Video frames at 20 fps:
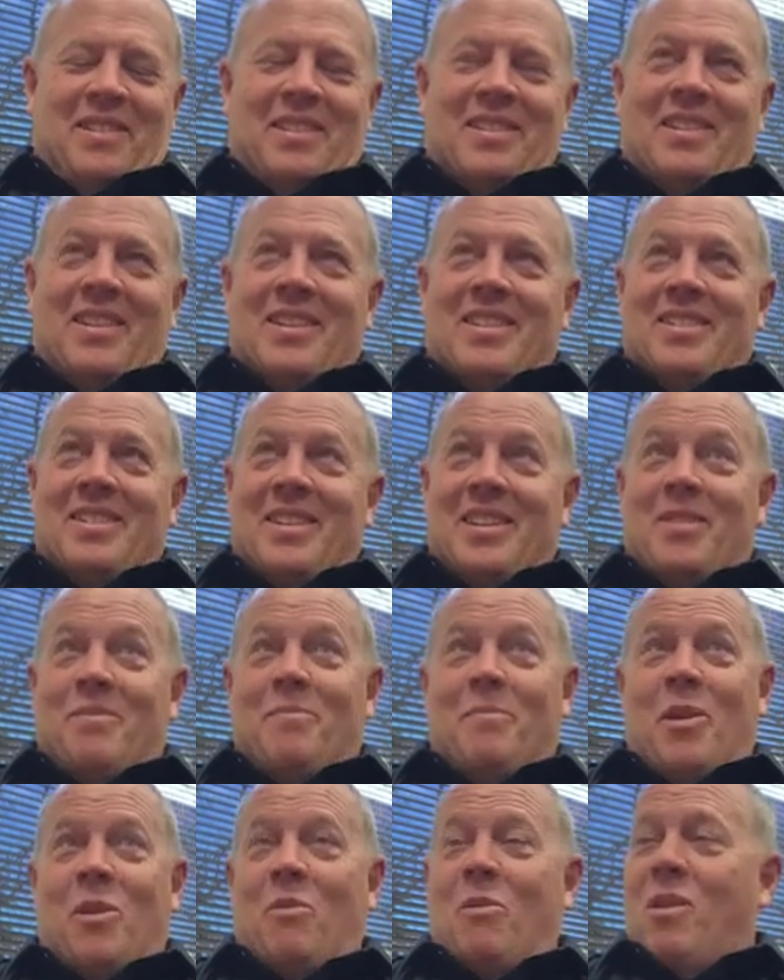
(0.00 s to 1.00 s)
Like I
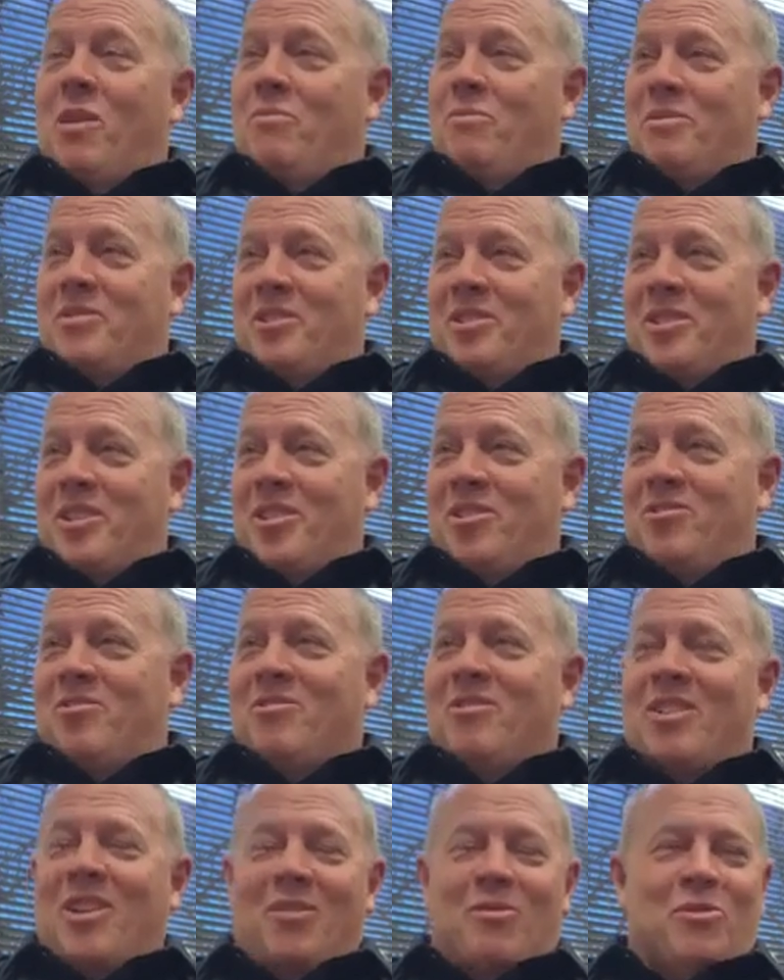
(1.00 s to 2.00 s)
said, my wife was a
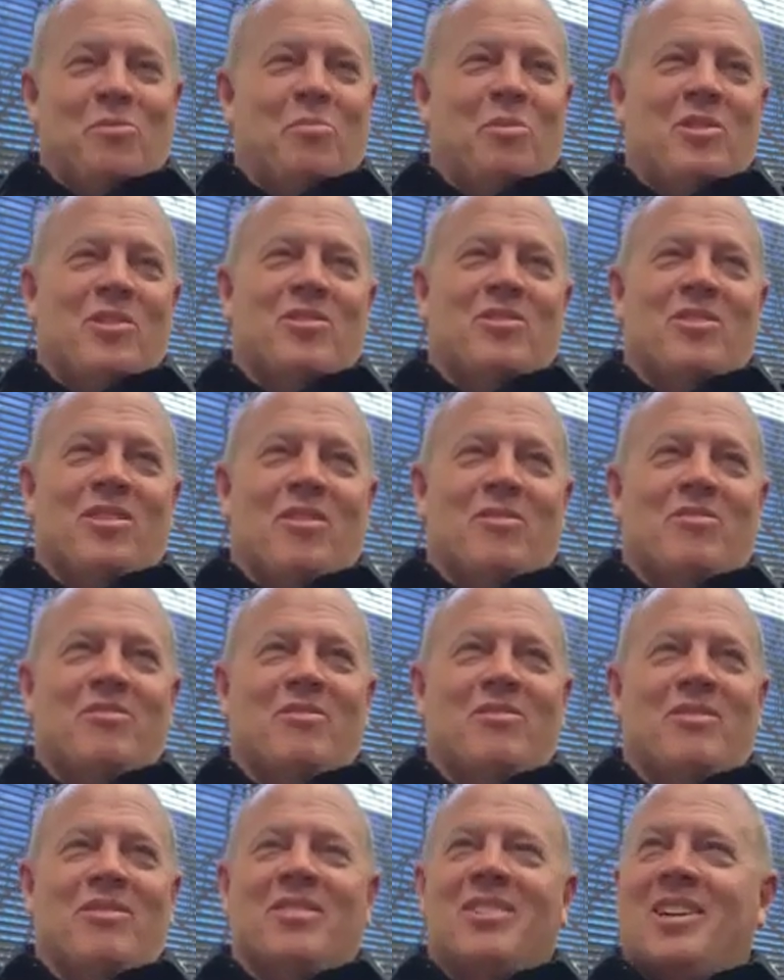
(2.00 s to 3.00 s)
teacher, and I was a police mm-hmm.
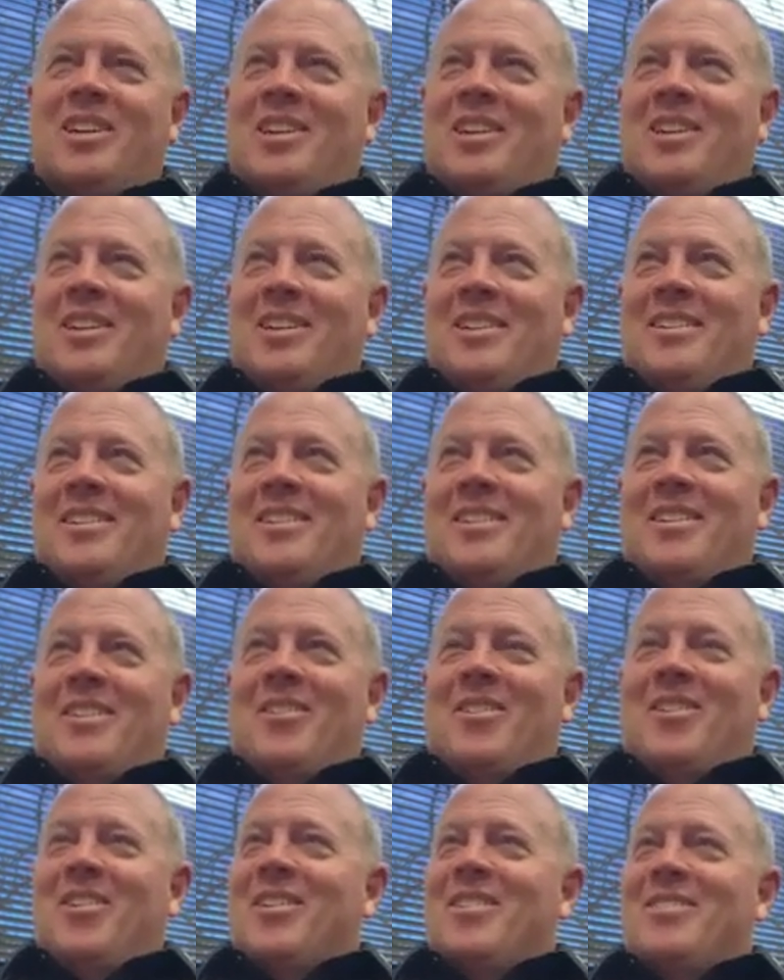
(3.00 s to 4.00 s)
officer, mm-hmm. and and
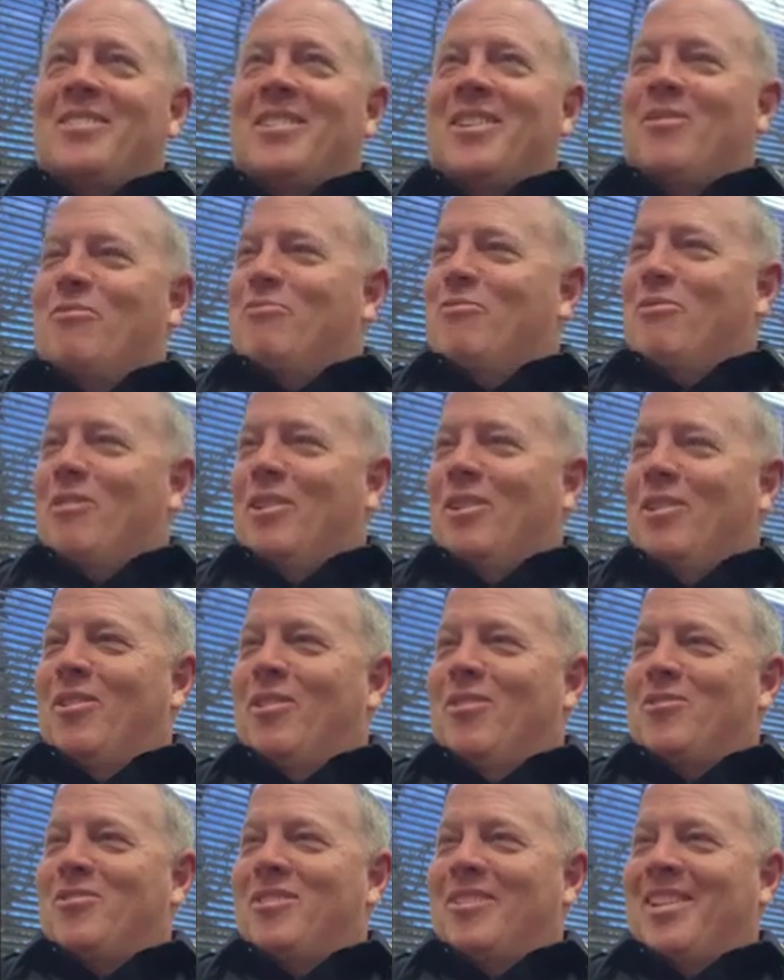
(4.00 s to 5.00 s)
our kids got free
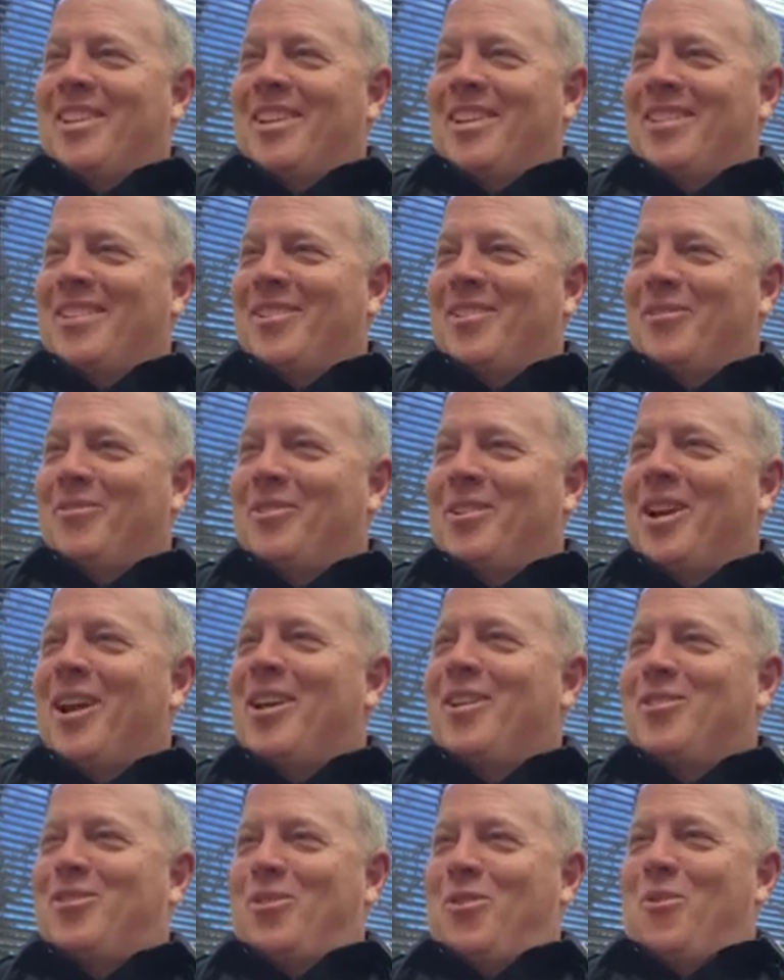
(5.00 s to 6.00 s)
lunch I think till they are in
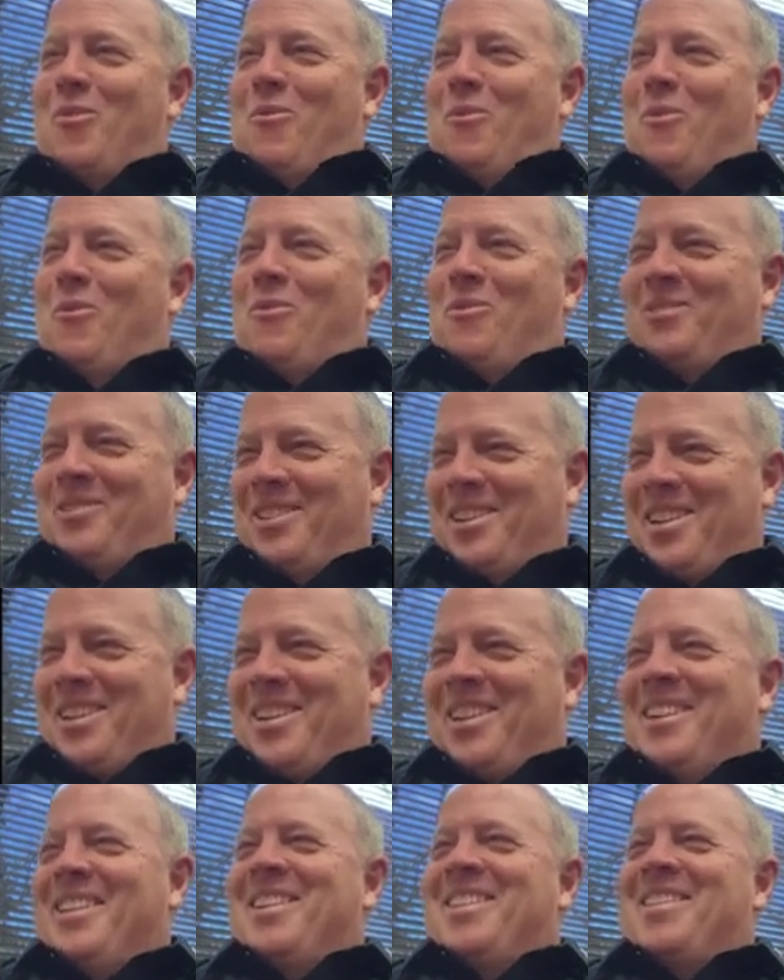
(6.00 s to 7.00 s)
high uh-huh. school.
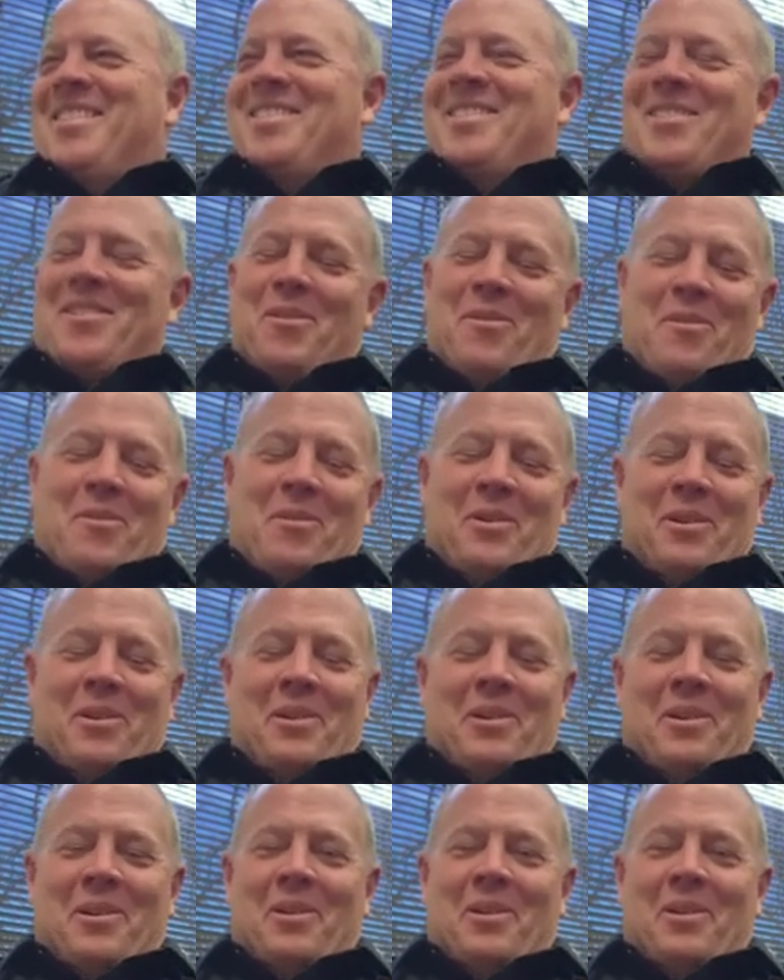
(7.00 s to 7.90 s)
Uh-huh. Yeah. So.